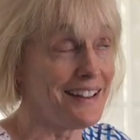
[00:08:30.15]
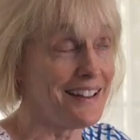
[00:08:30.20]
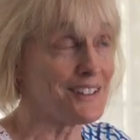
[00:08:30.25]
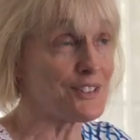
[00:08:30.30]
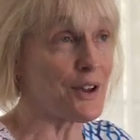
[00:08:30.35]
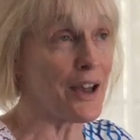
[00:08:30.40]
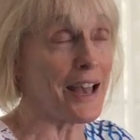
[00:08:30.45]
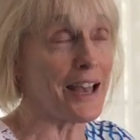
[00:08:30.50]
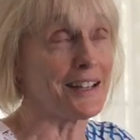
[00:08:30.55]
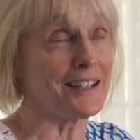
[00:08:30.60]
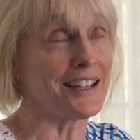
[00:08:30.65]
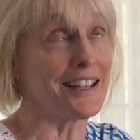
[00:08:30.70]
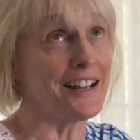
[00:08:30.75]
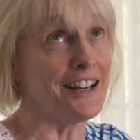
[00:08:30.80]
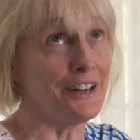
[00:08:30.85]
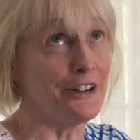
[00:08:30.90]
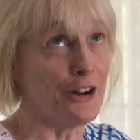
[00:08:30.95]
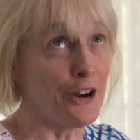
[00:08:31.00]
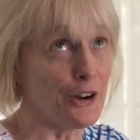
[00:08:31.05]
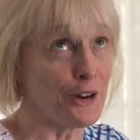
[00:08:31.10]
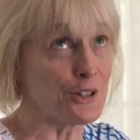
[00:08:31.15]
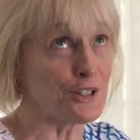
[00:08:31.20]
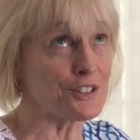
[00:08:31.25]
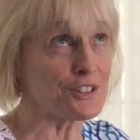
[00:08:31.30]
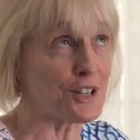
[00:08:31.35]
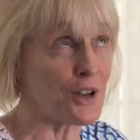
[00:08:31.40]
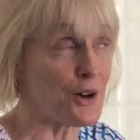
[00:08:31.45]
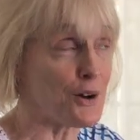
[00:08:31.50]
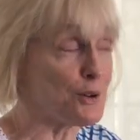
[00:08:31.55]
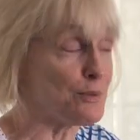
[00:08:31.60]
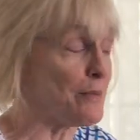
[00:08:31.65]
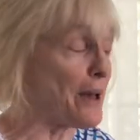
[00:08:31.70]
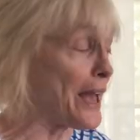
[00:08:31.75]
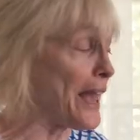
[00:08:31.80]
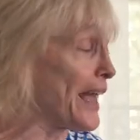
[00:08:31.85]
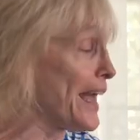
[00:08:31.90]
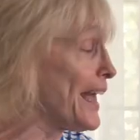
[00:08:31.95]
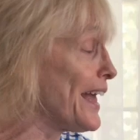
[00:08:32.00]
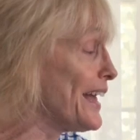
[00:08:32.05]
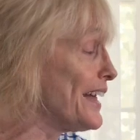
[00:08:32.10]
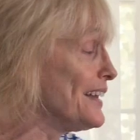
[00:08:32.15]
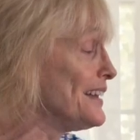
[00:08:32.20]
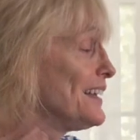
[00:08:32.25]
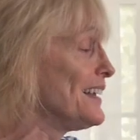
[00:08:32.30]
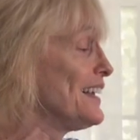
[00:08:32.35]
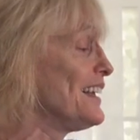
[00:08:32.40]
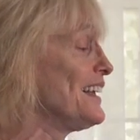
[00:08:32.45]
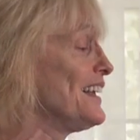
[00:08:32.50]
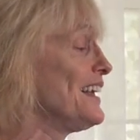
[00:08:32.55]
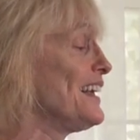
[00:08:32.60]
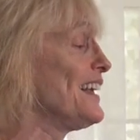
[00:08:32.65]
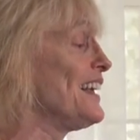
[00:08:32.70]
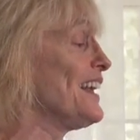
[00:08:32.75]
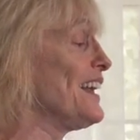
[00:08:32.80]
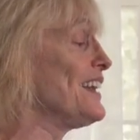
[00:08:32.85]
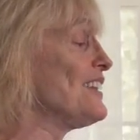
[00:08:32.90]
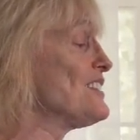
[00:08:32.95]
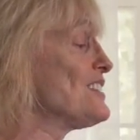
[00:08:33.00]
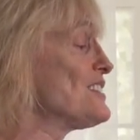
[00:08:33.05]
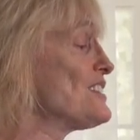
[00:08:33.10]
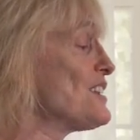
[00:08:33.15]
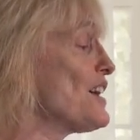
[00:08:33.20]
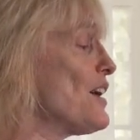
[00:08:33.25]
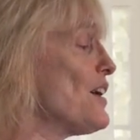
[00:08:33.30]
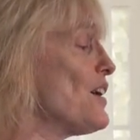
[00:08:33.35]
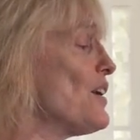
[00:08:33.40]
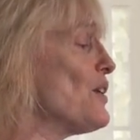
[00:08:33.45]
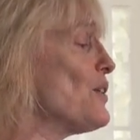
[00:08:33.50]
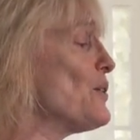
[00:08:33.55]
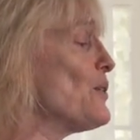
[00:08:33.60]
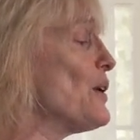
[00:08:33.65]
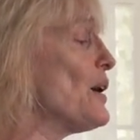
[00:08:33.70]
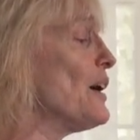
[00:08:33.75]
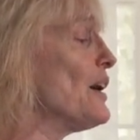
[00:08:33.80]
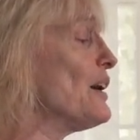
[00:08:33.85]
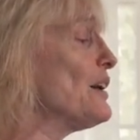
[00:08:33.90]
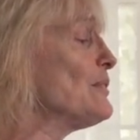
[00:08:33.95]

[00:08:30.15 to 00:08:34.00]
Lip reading: so I had to get a nurse to hold my hand. And so